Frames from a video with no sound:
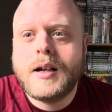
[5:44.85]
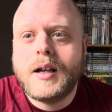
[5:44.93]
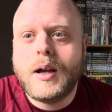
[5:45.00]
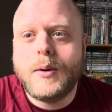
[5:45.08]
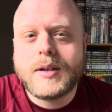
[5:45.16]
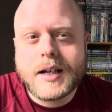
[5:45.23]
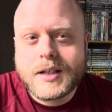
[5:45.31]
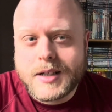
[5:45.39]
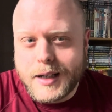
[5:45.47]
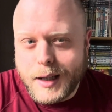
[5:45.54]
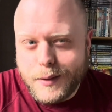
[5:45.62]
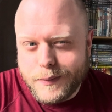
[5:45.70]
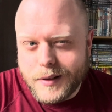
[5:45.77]
it was
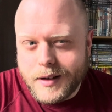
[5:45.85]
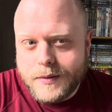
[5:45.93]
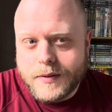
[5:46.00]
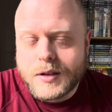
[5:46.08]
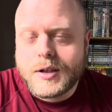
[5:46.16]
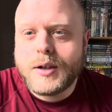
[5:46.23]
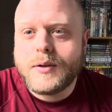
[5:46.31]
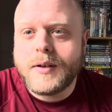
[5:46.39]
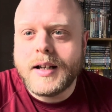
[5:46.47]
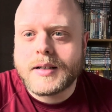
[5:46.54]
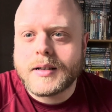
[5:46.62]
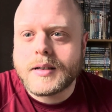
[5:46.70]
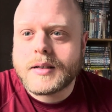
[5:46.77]
actually for two
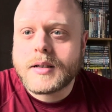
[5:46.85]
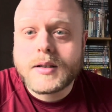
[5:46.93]
reasons.